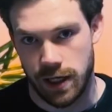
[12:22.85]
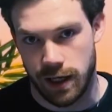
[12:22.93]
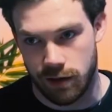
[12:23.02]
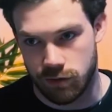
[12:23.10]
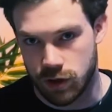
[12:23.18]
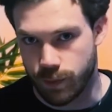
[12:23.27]

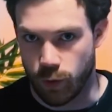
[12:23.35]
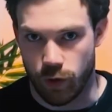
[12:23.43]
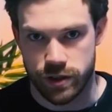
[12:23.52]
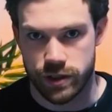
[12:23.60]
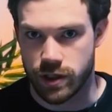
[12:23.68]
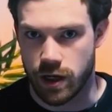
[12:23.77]
it
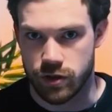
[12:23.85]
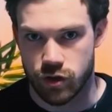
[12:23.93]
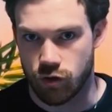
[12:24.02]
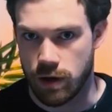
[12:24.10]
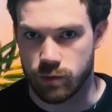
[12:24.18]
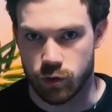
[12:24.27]
deploys a certain
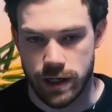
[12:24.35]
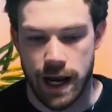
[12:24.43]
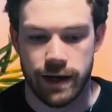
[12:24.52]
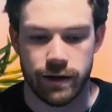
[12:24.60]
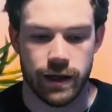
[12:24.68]
script or tag.